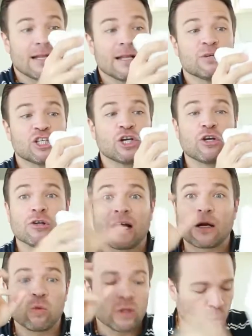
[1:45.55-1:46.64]
Let me show you,
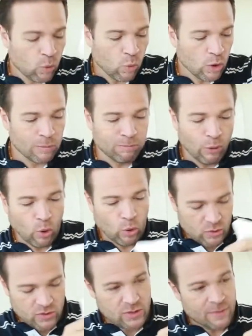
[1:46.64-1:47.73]
like little wool
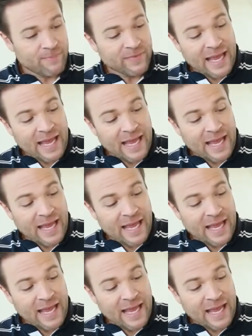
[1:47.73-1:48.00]
balls.